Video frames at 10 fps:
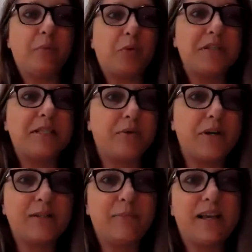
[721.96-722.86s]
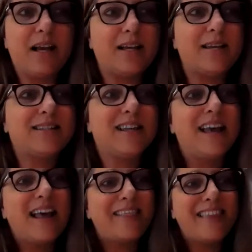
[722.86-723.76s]
more serious because
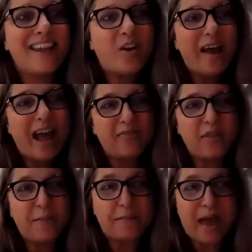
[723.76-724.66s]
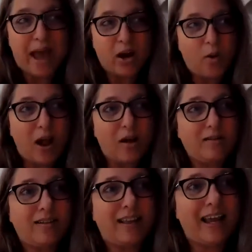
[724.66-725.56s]
they don't have the
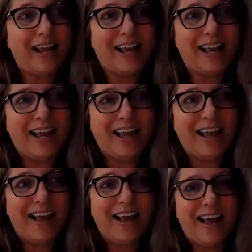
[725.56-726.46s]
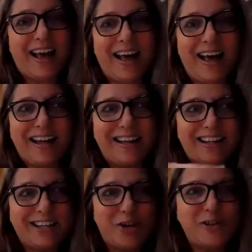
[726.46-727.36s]
background. Like, I
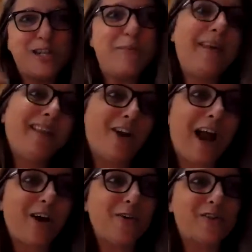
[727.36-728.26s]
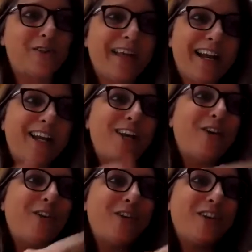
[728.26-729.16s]
didn't go TP their house, or they didn't
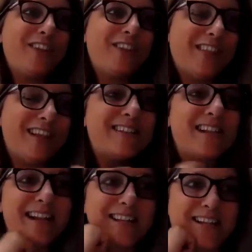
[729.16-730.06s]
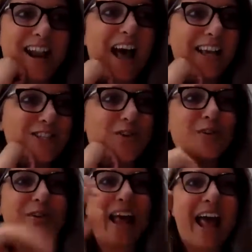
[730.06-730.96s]
know the things that I did in high
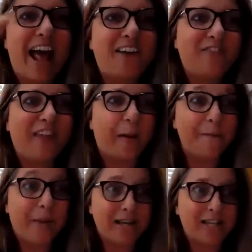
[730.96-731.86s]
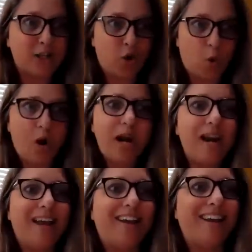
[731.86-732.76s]
school and have like my story